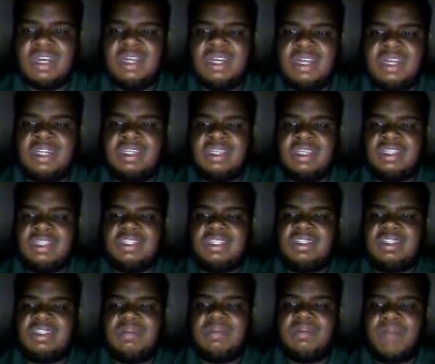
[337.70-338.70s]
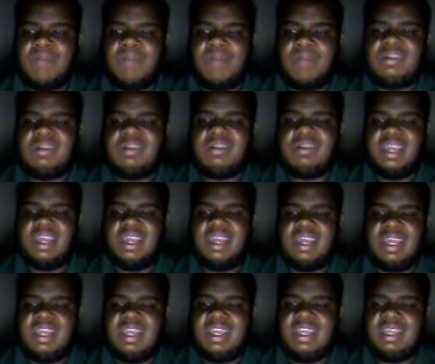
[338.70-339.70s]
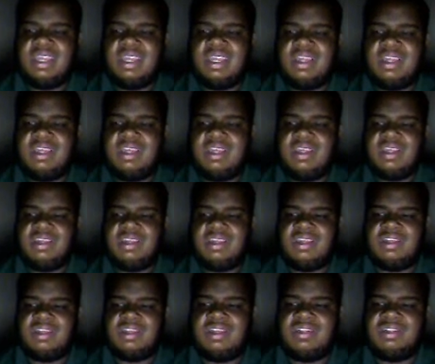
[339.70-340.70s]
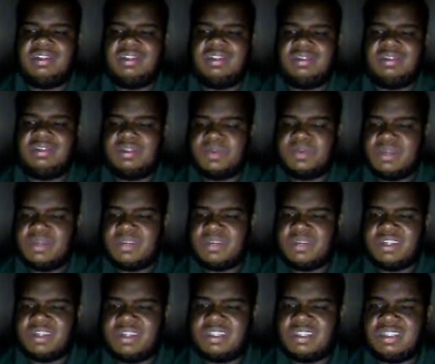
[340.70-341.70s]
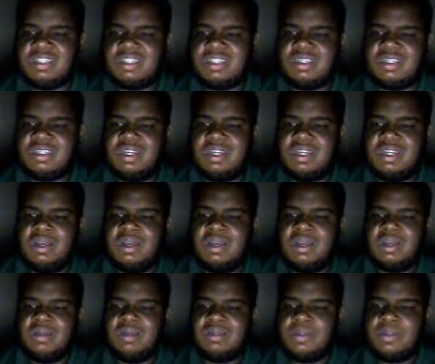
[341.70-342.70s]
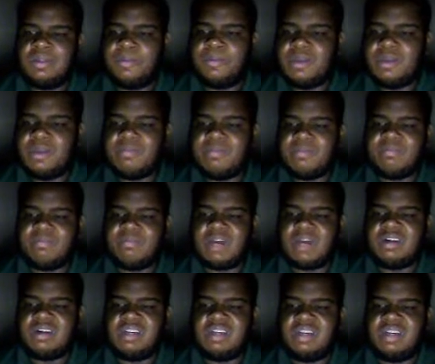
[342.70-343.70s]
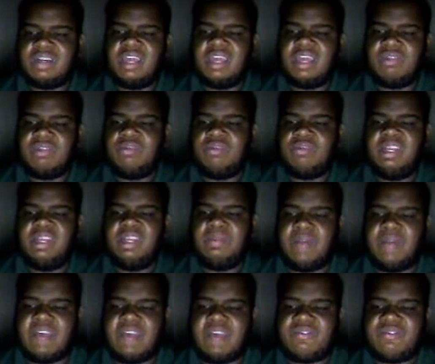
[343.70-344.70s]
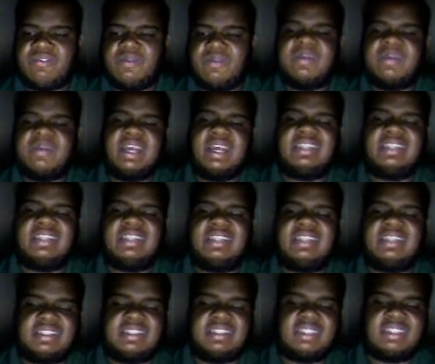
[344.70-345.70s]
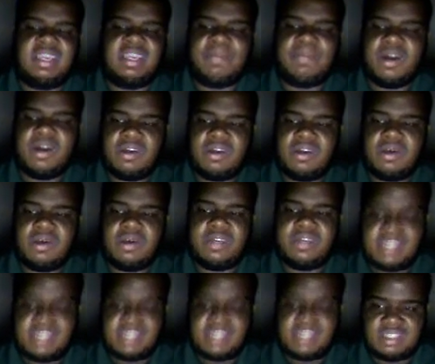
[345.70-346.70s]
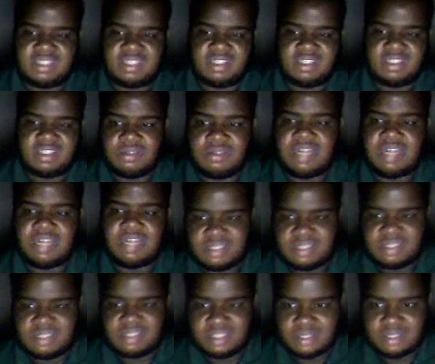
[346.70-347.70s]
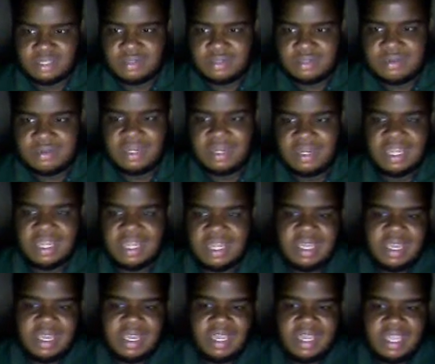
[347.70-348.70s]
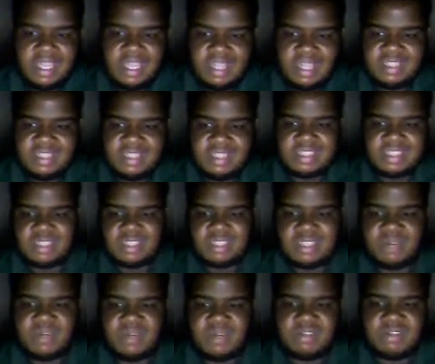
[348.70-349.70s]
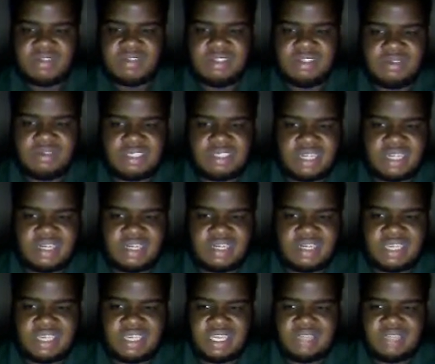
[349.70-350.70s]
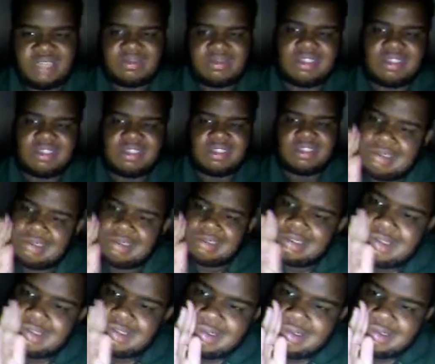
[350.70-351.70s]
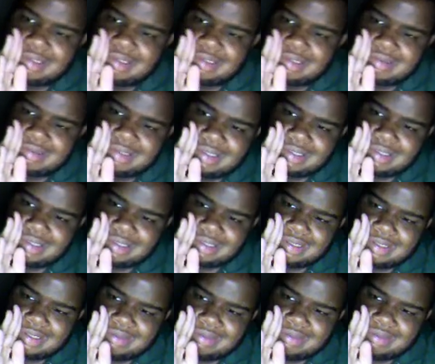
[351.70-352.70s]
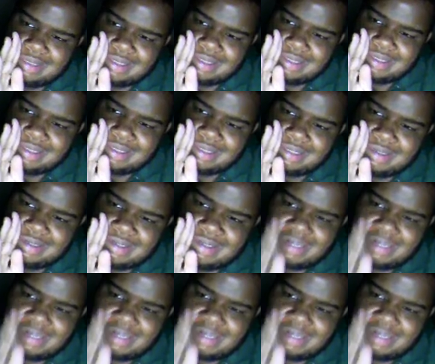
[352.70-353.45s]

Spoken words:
the modern day, is pretty much the pretty modern day 3D platformer that keep on going since 2002, and some of the new Sonic games. But to tell you the truth, some of the Sonic games suck now these days.